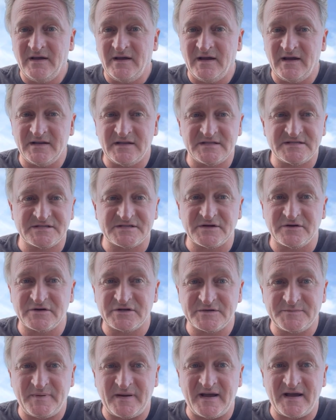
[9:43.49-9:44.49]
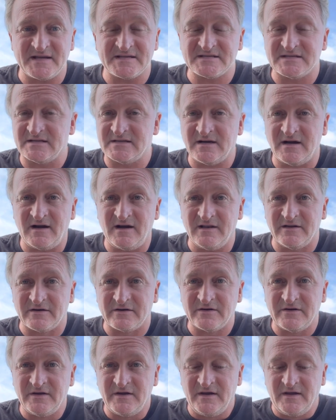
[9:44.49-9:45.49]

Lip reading: had surged past $1.